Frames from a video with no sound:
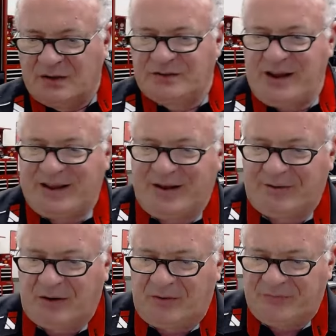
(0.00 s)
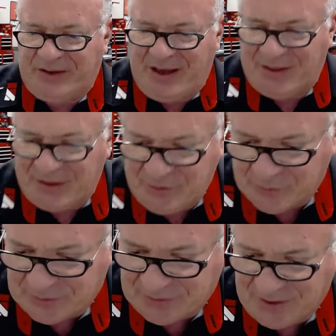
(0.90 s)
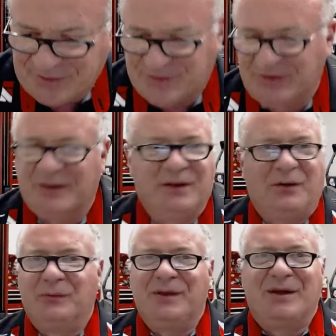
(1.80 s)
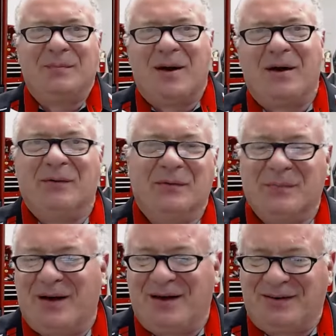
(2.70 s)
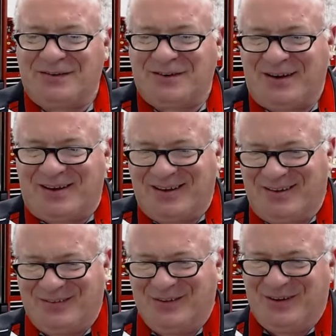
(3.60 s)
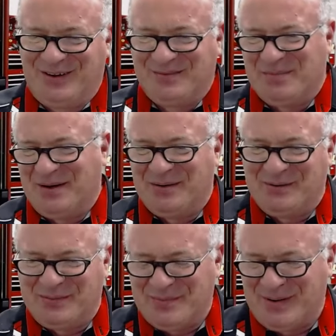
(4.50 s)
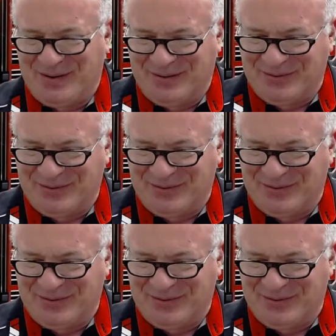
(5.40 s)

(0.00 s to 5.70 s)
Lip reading: Jake Outoff, Talley, you're a legend. Only in my own mind, Jake. Only in my own mind.